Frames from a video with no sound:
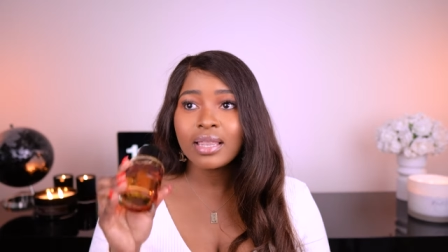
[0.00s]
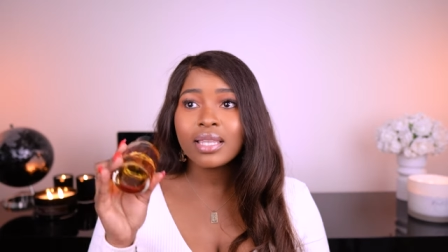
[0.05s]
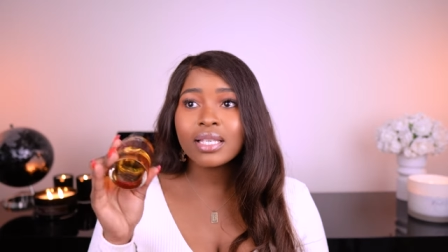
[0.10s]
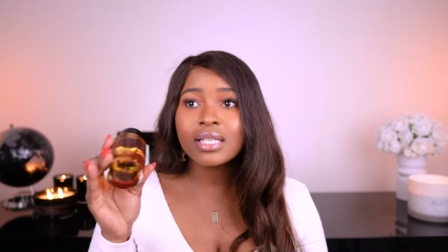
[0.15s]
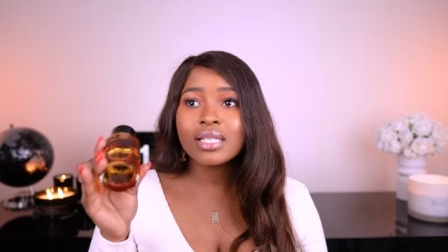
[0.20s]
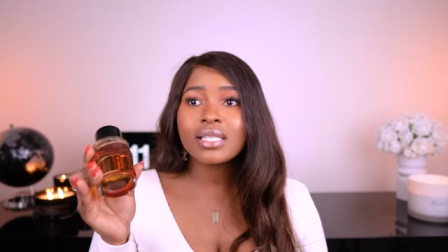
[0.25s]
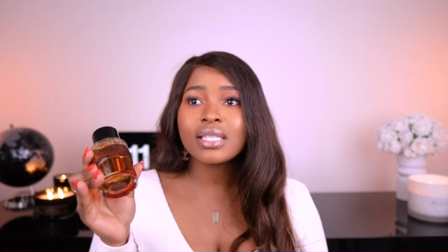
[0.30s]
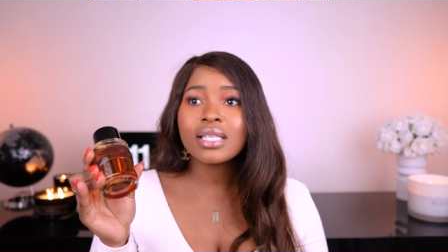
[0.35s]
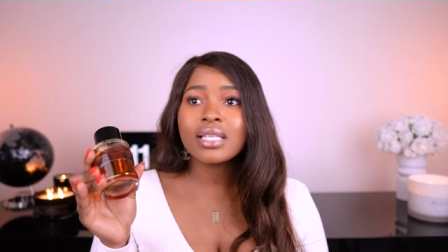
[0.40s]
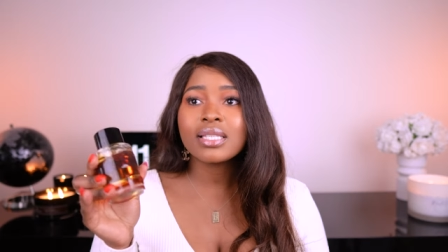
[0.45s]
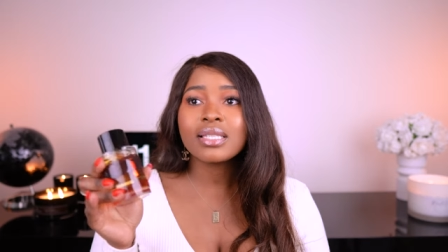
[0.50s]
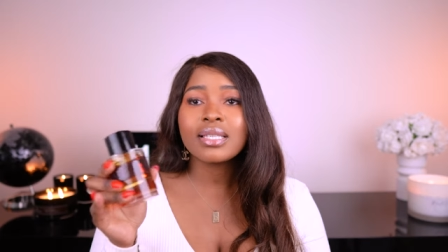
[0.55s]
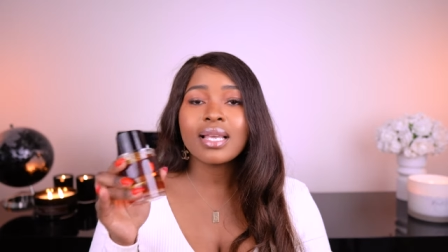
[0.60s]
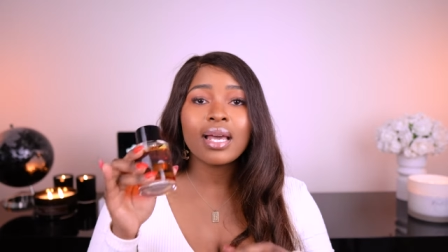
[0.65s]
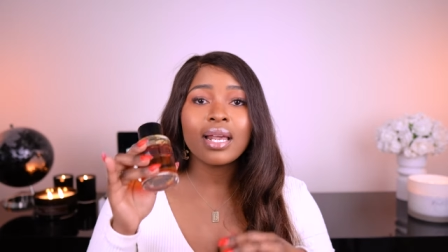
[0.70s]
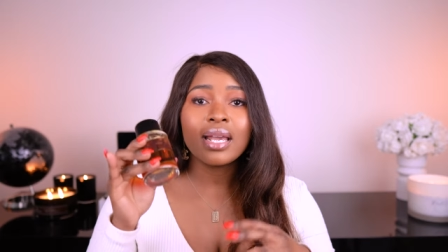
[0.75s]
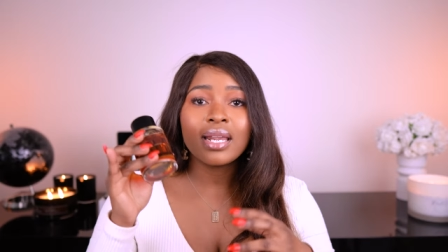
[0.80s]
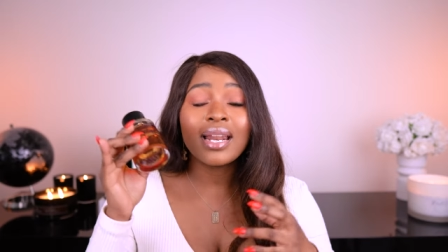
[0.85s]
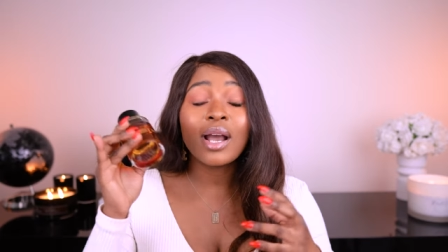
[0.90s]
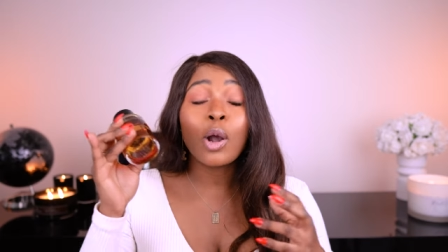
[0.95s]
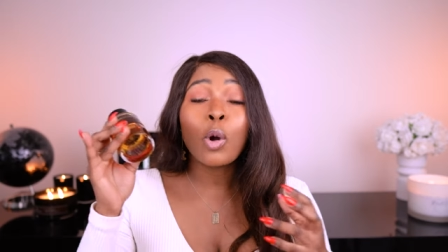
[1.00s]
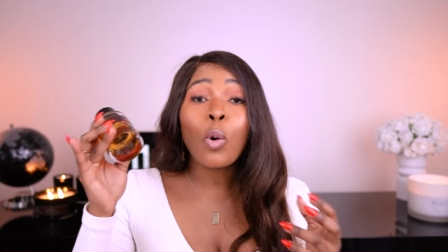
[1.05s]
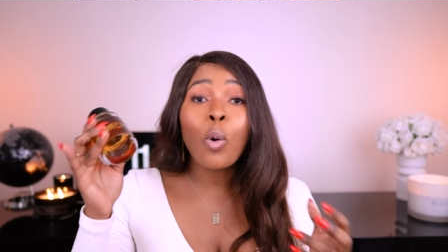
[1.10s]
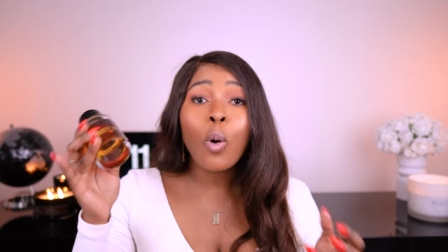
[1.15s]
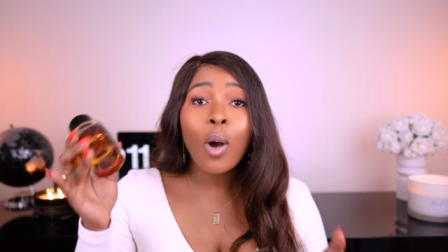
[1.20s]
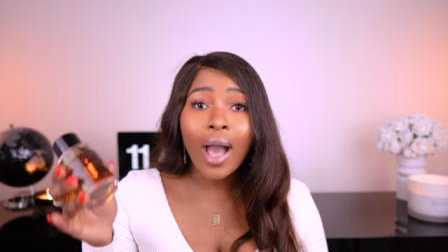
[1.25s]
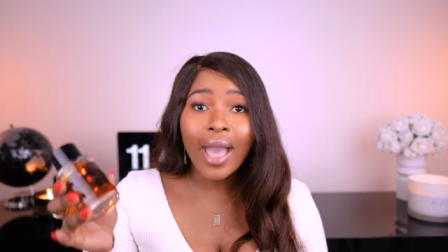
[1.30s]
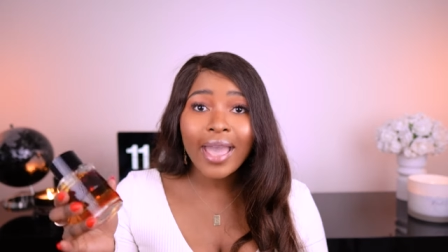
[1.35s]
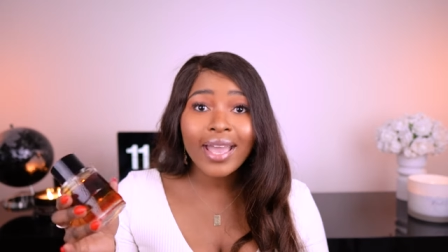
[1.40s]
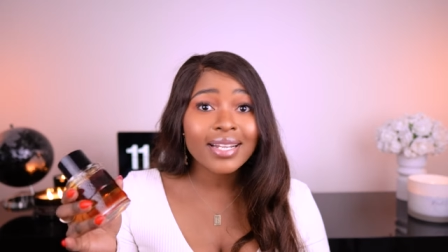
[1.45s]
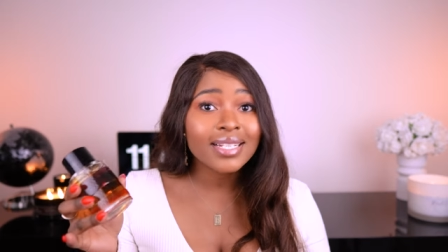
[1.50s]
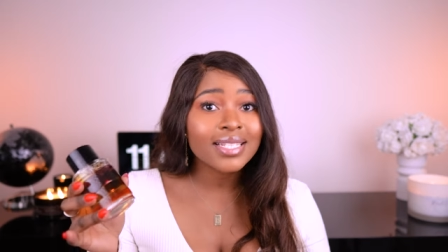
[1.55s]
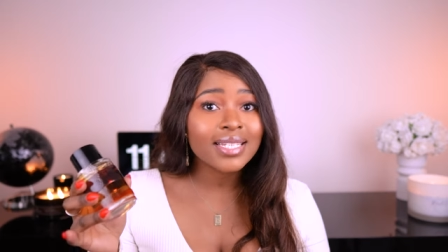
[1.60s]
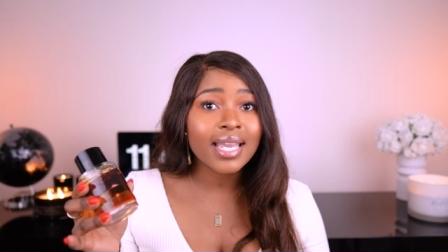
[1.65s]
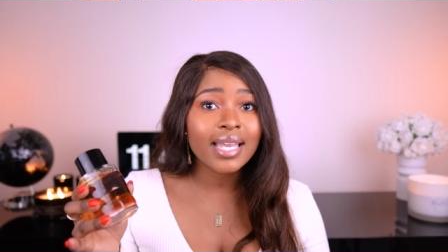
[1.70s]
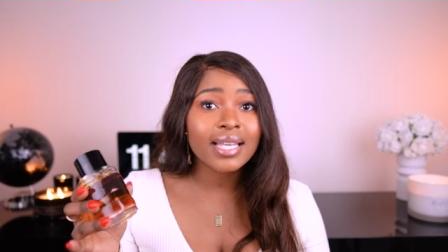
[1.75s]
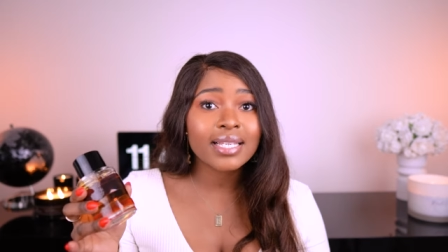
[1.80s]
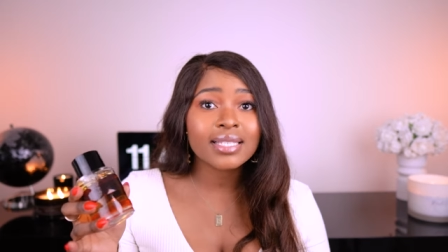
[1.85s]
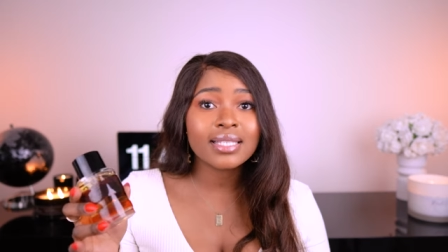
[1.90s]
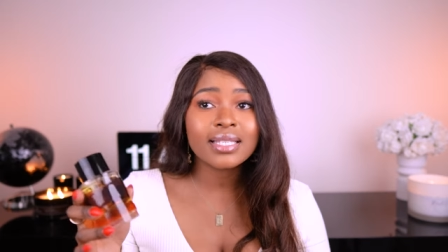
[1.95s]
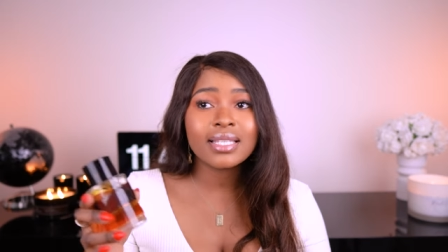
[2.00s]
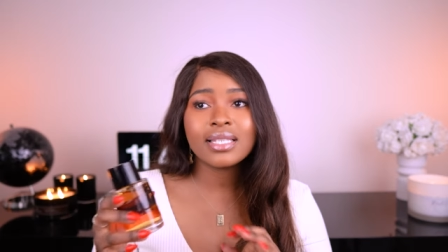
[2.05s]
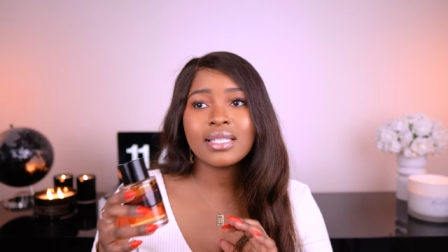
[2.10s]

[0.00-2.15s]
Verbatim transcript: This is an acquired taste.